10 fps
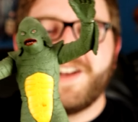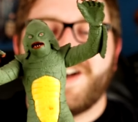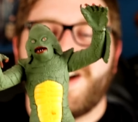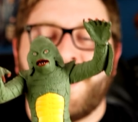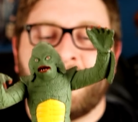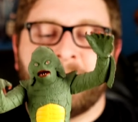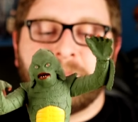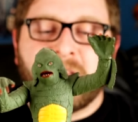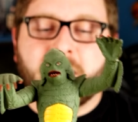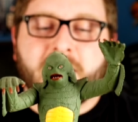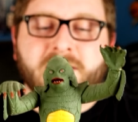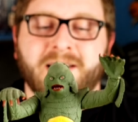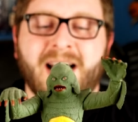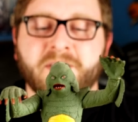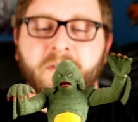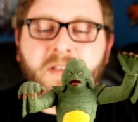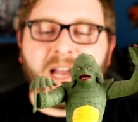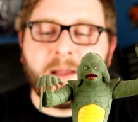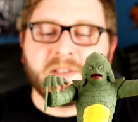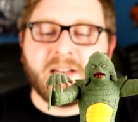because the last few times